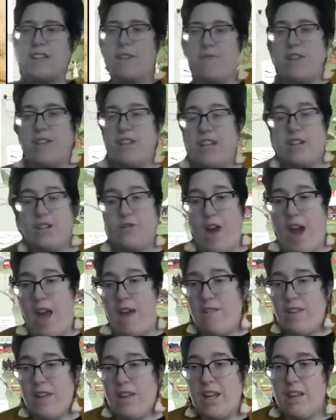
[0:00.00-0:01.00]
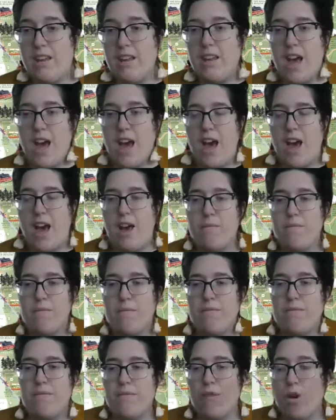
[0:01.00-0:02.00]
and really a driving
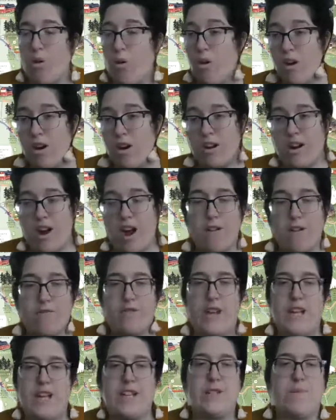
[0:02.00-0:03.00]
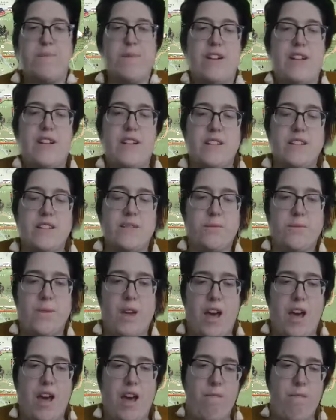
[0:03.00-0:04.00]
or car-free experience.
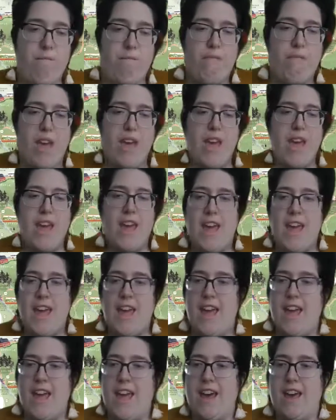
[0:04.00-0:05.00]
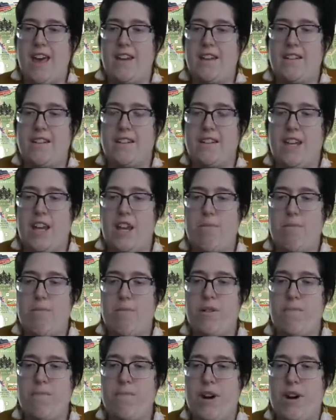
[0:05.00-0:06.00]
And it
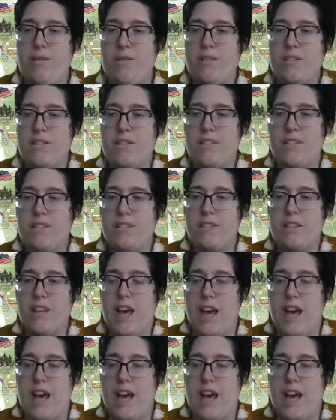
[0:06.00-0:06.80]
promotes